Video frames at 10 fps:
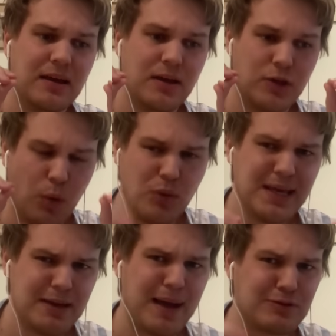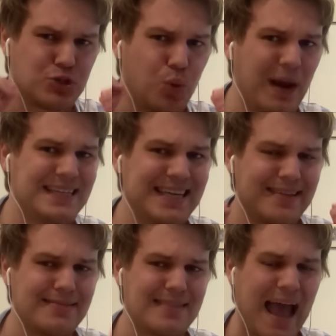you only get about
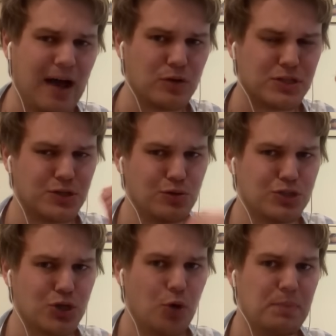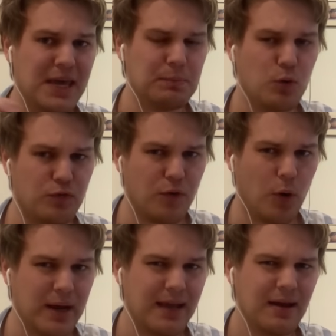20,000 or so people
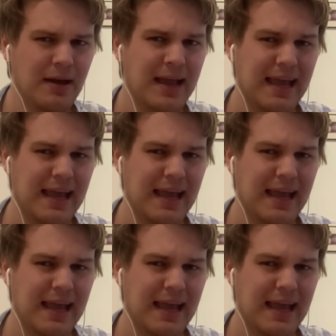voting